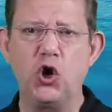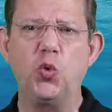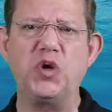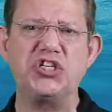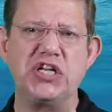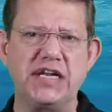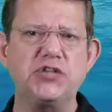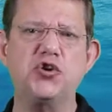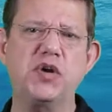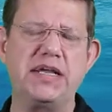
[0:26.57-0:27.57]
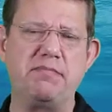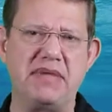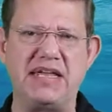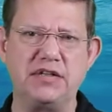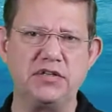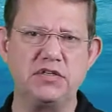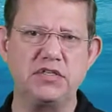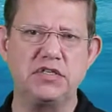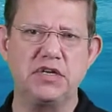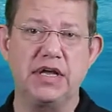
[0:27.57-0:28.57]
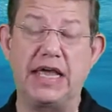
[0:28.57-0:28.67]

which literally means,